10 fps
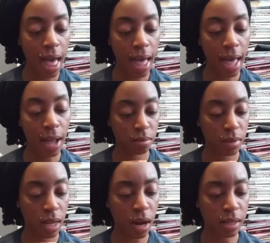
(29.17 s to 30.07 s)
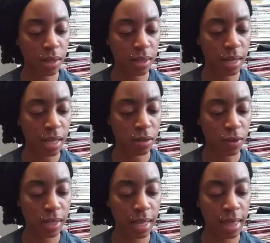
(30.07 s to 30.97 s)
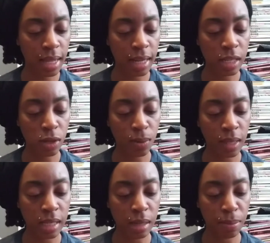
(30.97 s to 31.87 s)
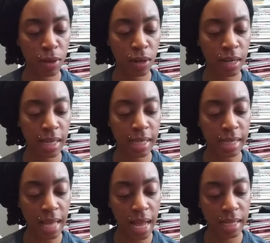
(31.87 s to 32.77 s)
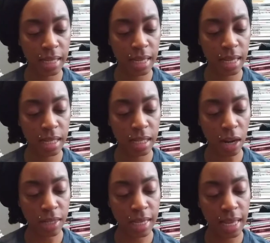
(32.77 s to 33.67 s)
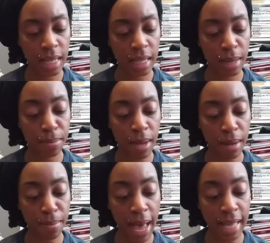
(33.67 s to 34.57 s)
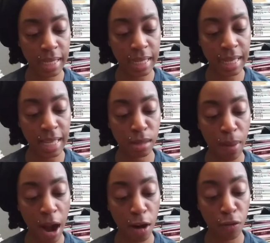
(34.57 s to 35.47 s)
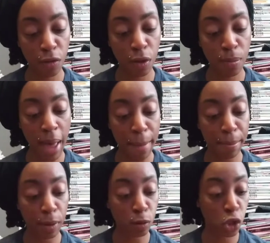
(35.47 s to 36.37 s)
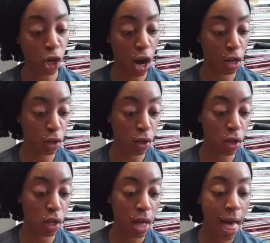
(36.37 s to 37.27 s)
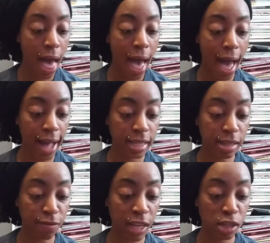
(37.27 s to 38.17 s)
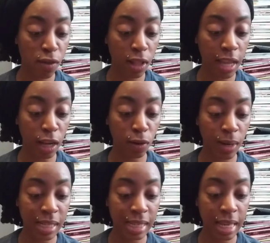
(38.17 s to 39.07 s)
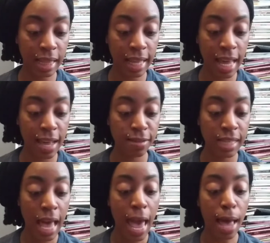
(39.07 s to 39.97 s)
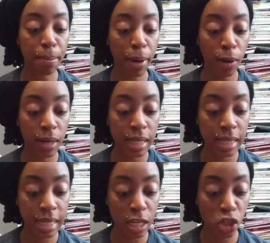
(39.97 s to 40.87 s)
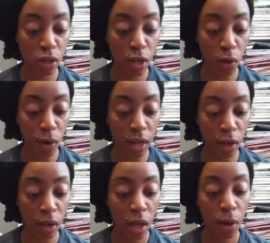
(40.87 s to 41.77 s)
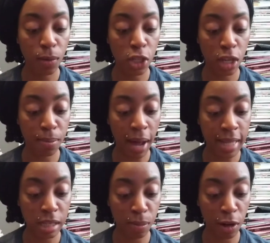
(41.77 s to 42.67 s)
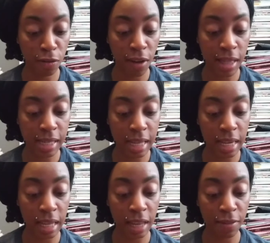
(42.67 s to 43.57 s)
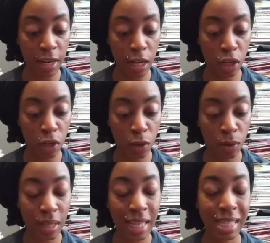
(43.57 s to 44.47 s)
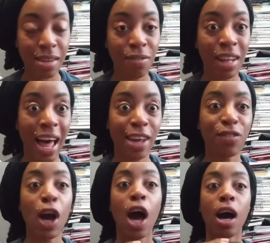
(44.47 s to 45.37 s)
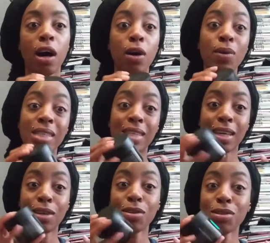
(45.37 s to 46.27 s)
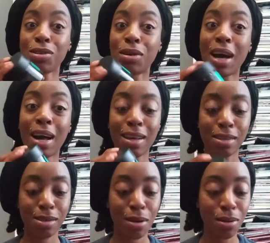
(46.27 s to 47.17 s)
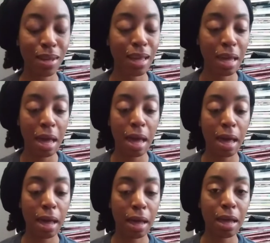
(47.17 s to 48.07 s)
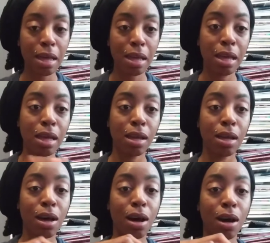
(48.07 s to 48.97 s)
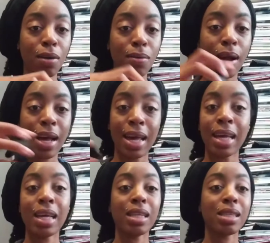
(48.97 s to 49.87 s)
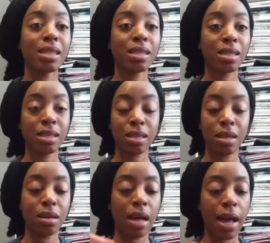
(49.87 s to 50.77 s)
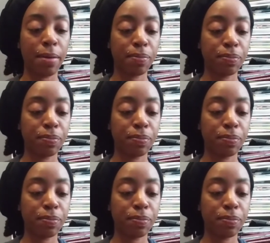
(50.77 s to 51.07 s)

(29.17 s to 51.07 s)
And it also says for skin that needs to release impurities and toxins, our tingling mud mask contains powerful bamboo charcoal, active exfoliating green tea leaves, and potent tea tree oil, which combine to purify the skin and give it a new lease of life. Oh, it tingles, you guys. Okay. All right. Okay.